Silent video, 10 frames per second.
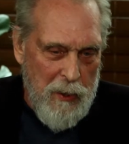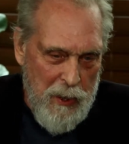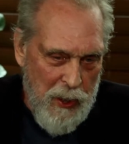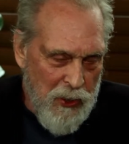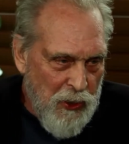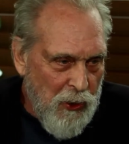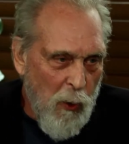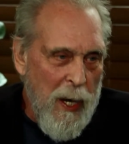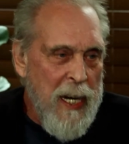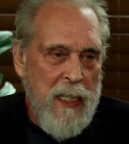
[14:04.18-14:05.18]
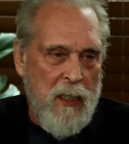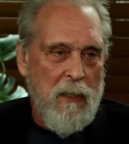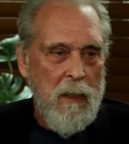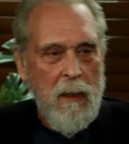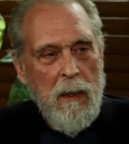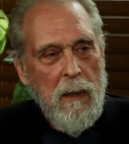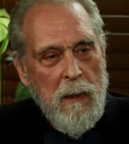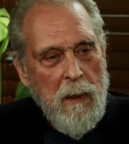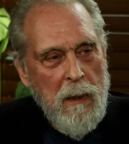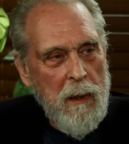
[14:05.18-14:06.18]
disgrace.
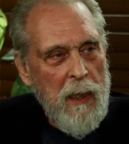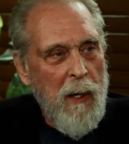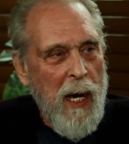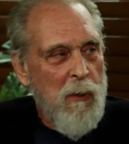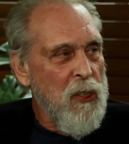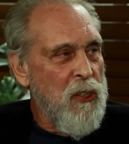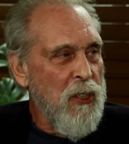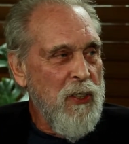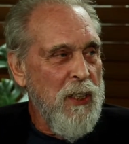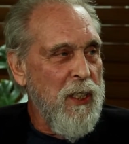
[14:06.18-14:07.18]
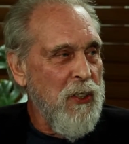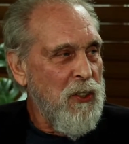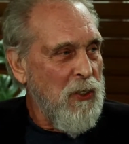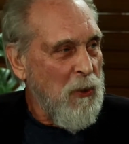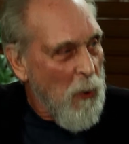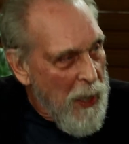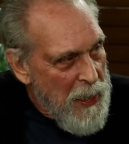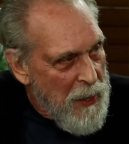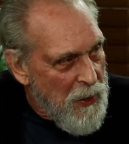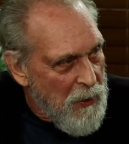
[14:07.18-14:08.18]
I was just a
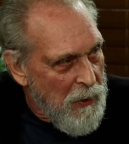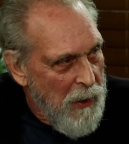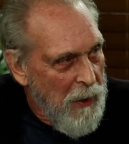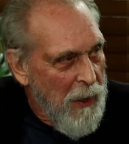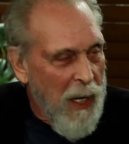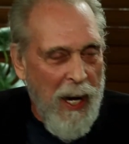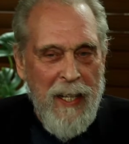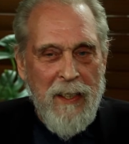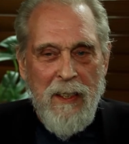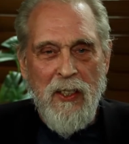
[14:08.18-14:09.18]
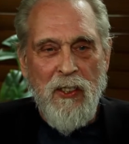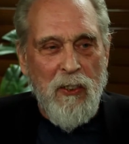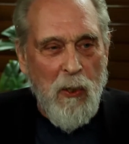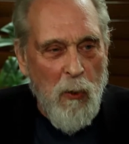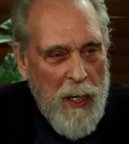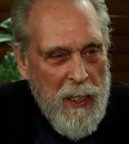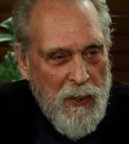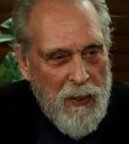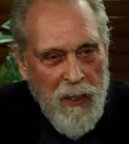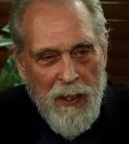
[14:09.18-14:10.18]
disgrace. I had
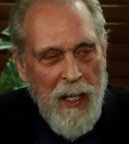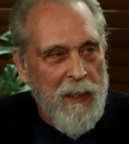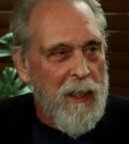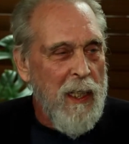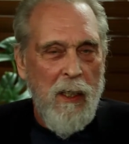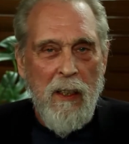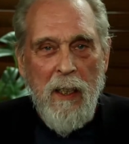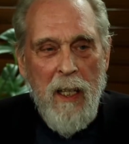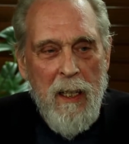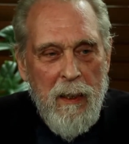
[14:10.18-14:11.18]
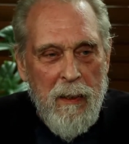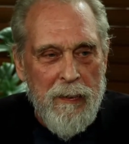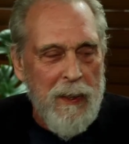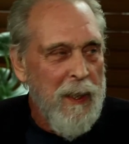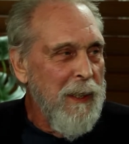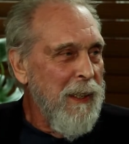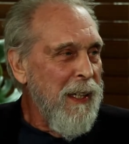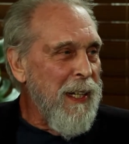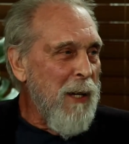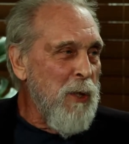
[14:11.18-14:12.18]
disgraced the thing that he loved,
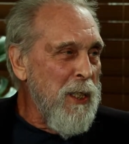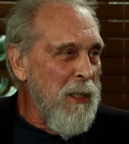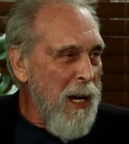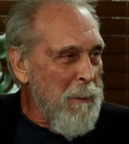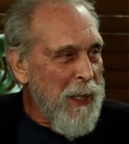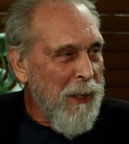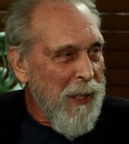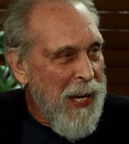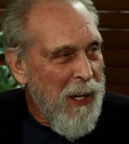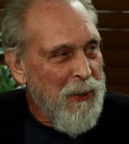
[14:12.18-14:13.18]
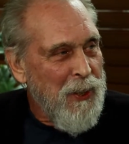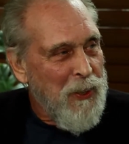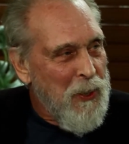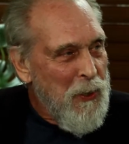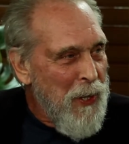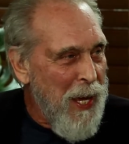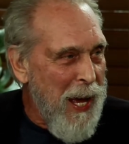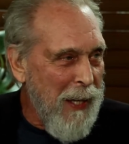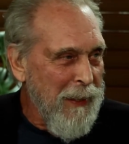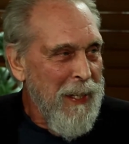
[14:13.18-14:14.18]
and I would not be allowed to do
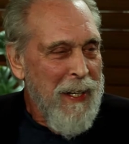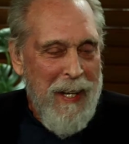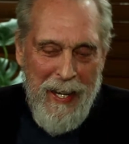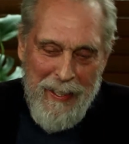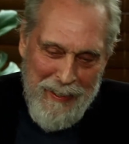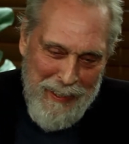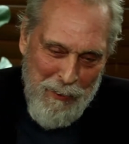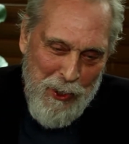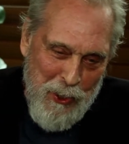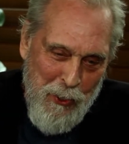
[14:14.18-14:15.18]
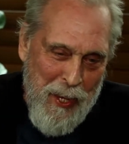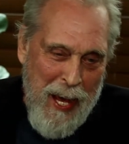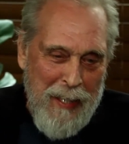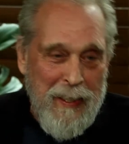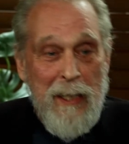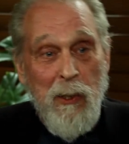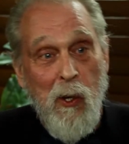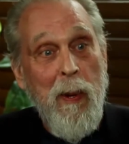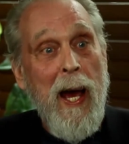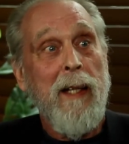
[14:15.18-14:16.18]
that. And he would do that, and then he would
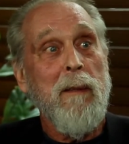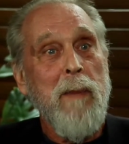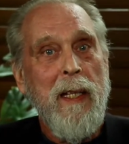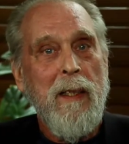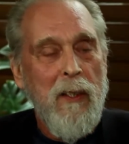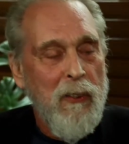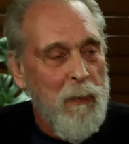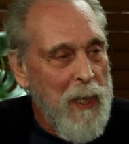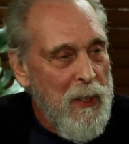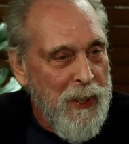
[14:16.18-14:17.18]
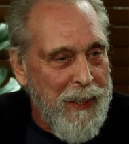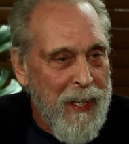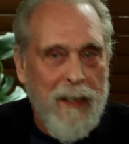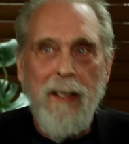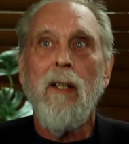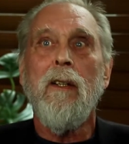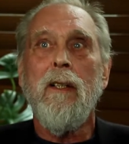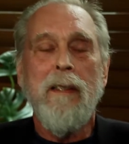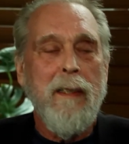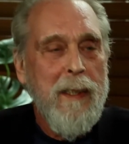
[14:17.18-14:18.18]
go back and make his speech again, and they're
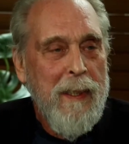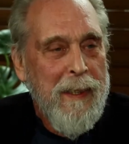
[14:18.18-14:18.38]
all, and